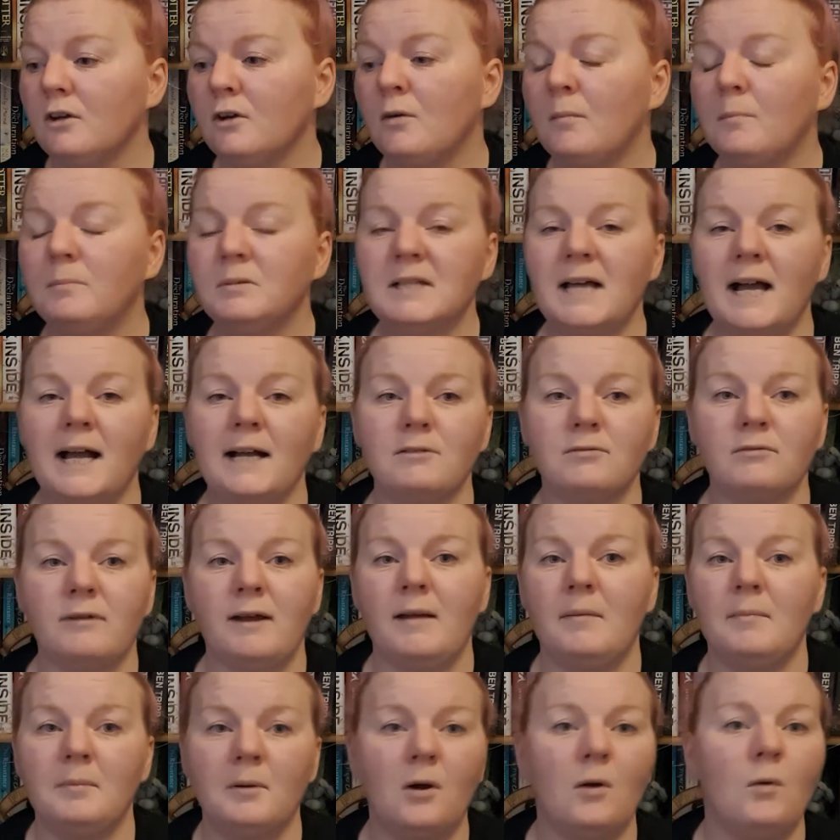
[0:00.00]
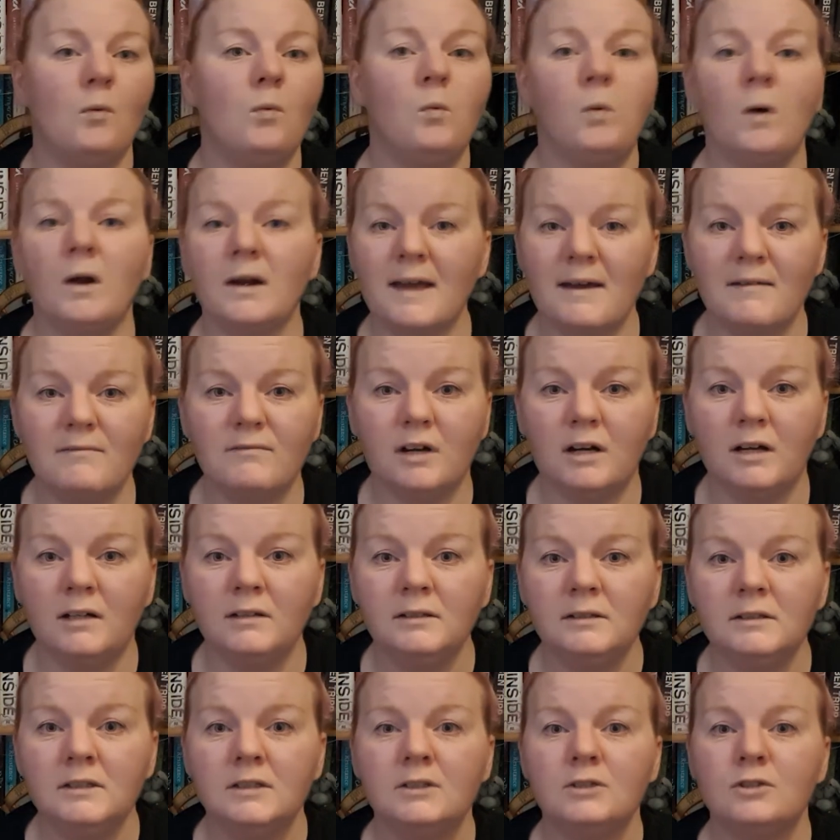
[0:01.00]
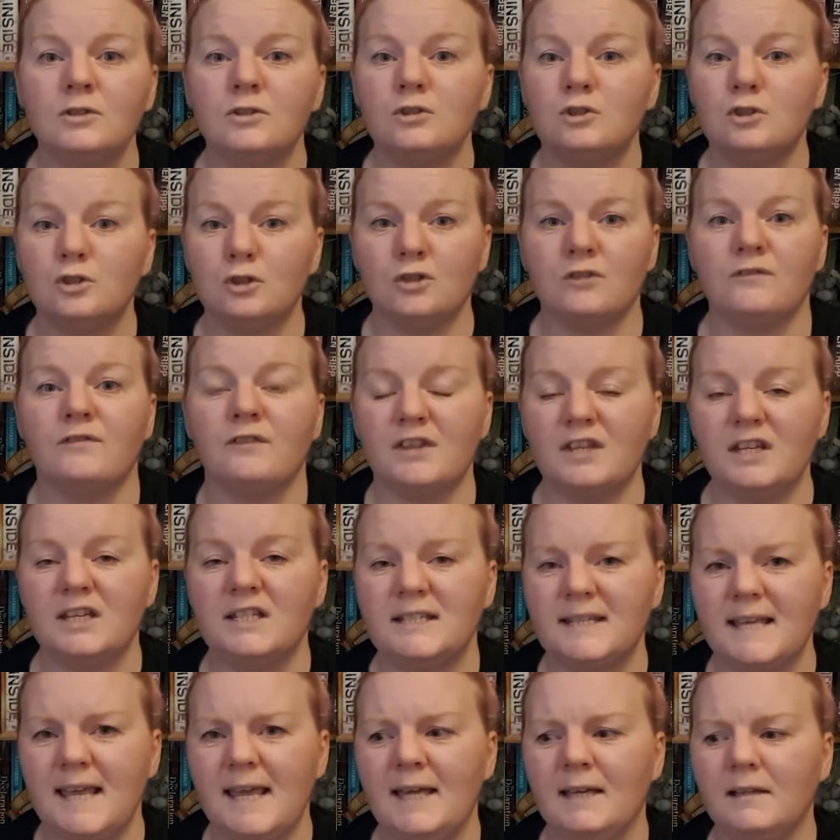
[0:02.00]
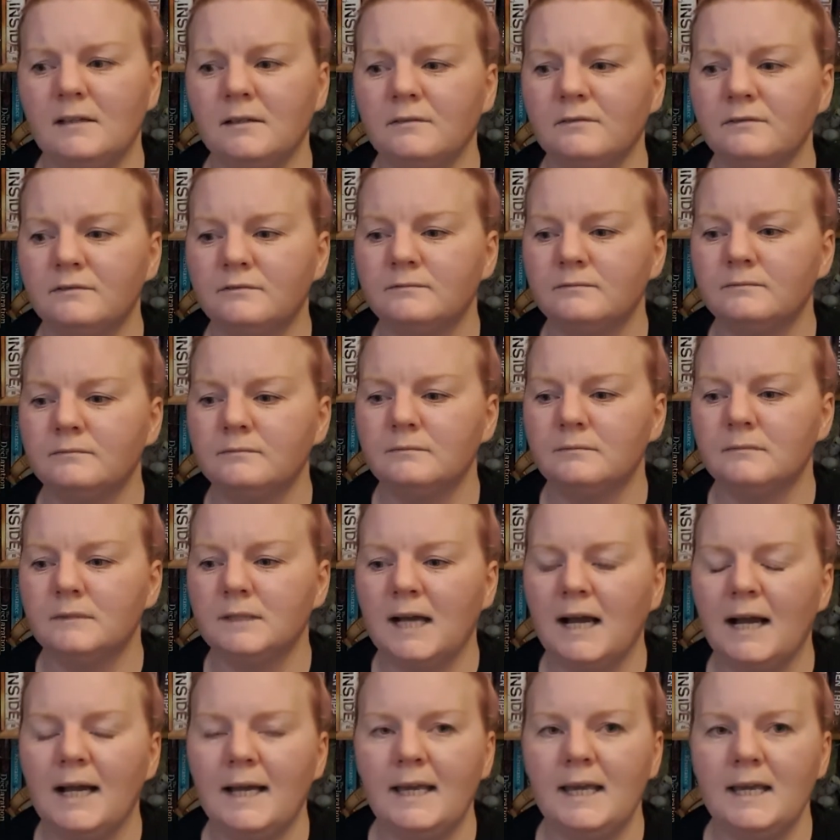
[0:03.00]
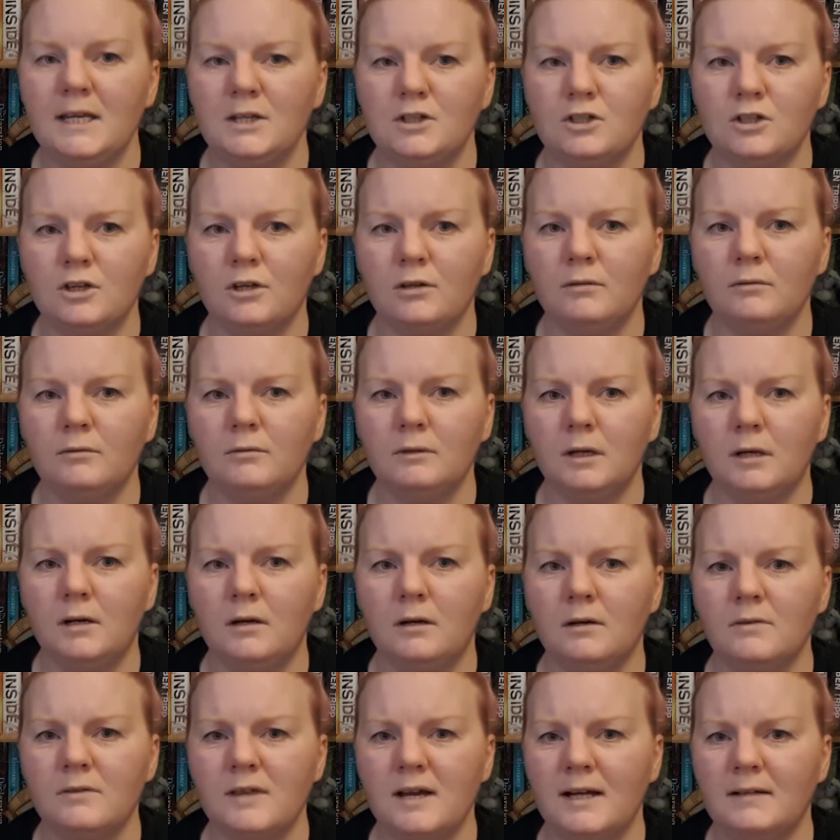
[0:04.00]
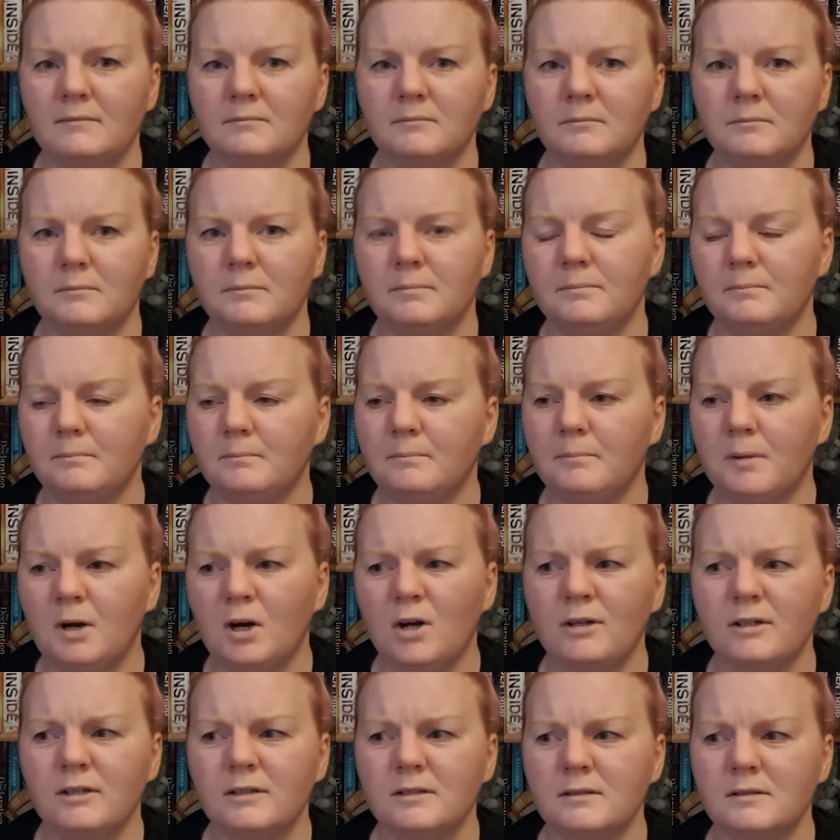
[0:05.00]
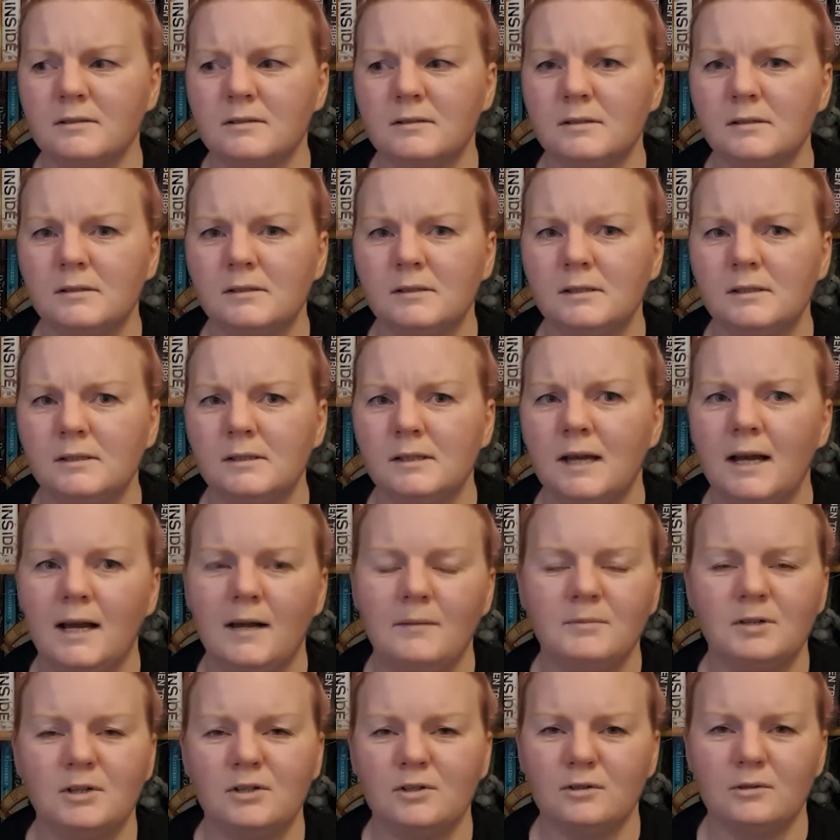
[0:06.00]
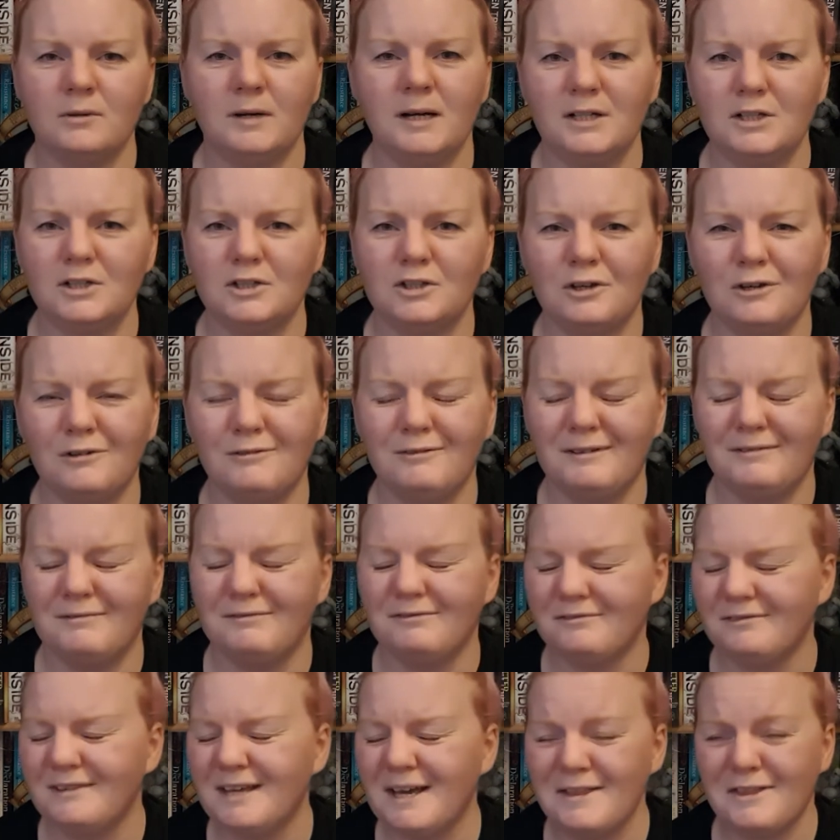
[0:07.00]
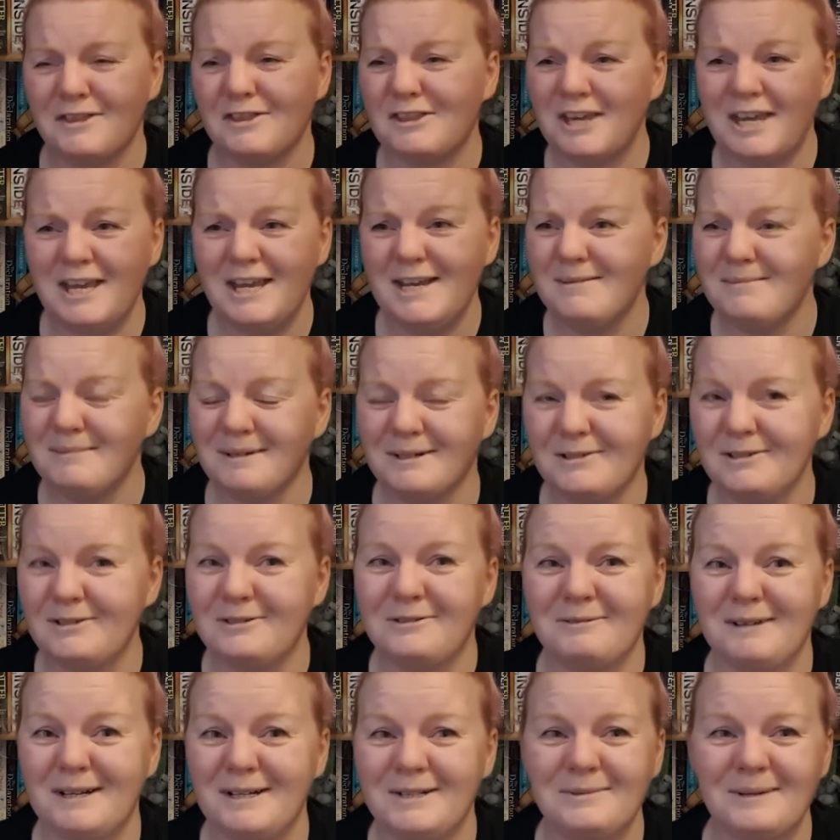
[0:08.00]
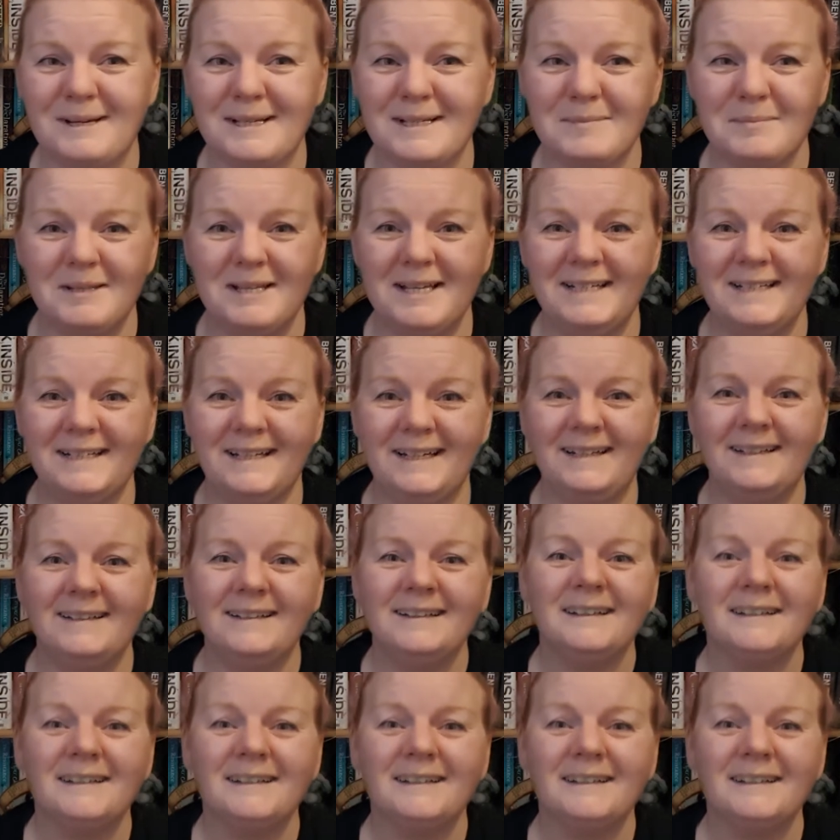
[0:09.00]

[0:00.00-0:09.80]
black rep, or whatever, just for the sake of that issue or that point. I'm not quite sure if that theme, I don't know how to explain it.